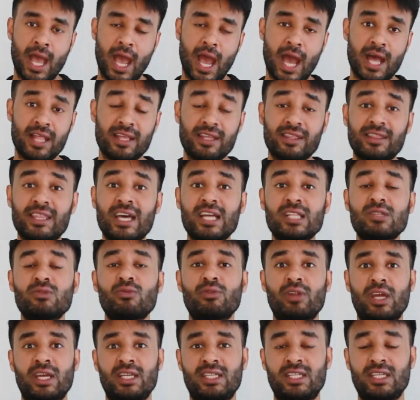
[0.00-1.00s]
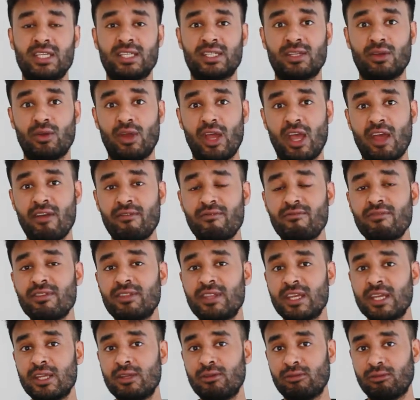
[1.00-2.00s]
And then that's what I see. So
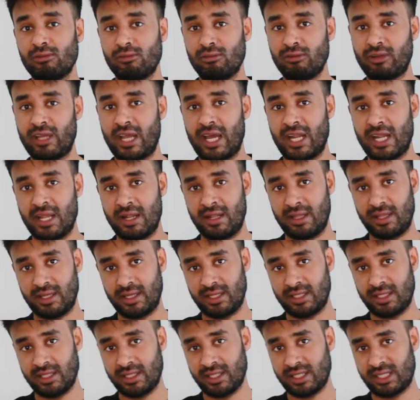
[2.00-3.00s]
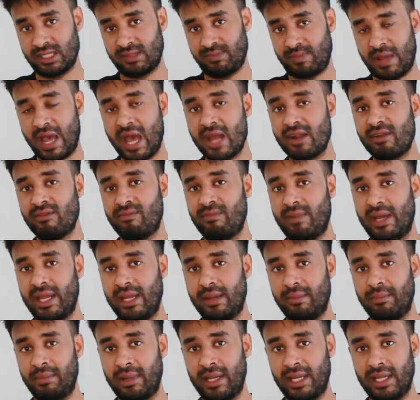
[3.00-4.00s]
everything you look at in the span of
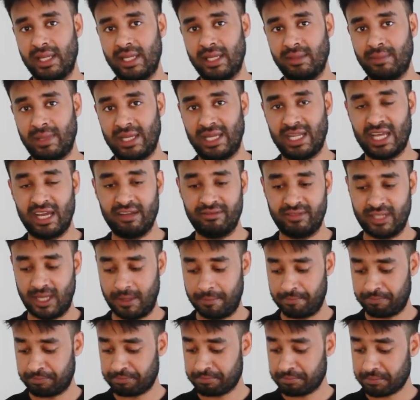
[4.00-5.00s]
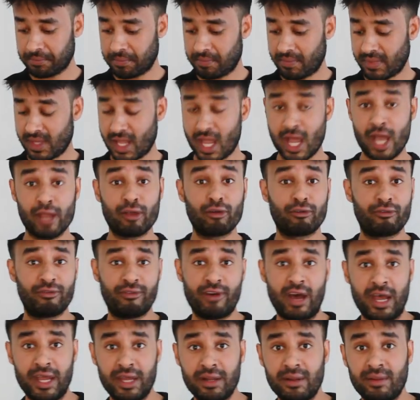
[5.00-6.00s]
my lifetime, I got
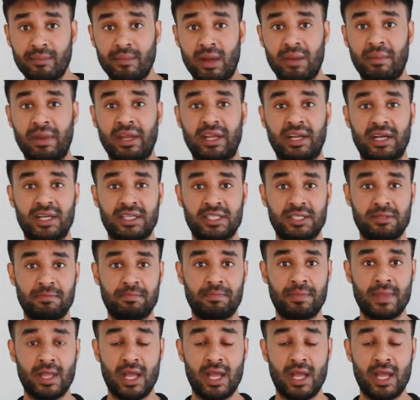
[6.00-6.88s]
fired by my cousin.